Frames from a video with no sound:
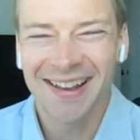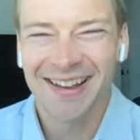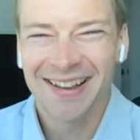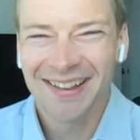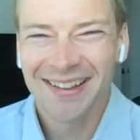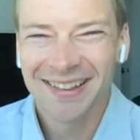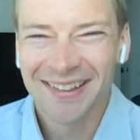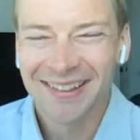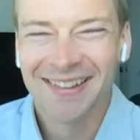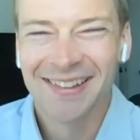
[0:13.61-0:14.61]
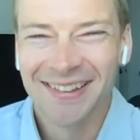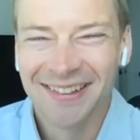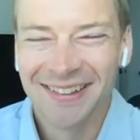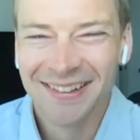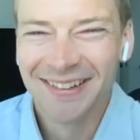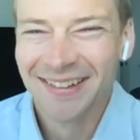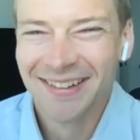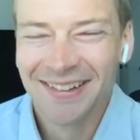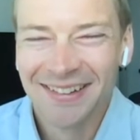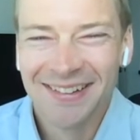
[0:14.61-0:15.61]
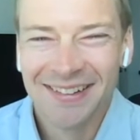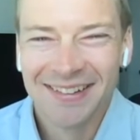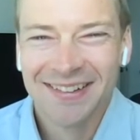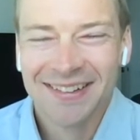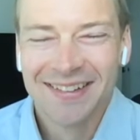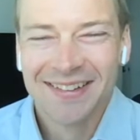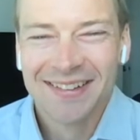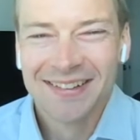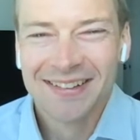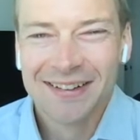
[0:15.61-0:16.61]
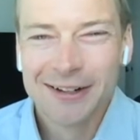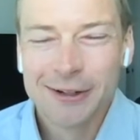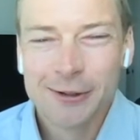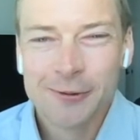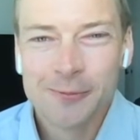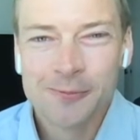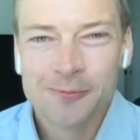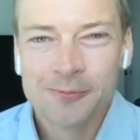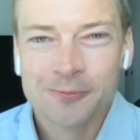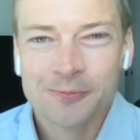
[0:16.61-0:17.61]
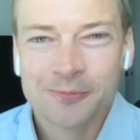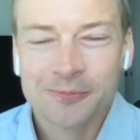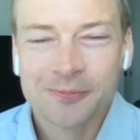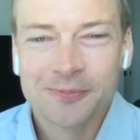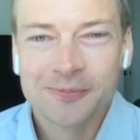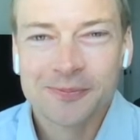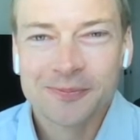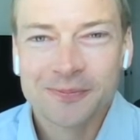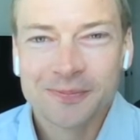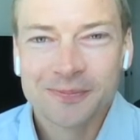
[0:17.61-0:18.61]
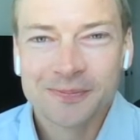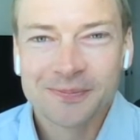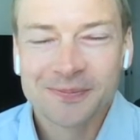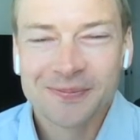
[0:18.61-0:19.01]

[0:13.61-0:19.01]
No words are spoken by the person on screen.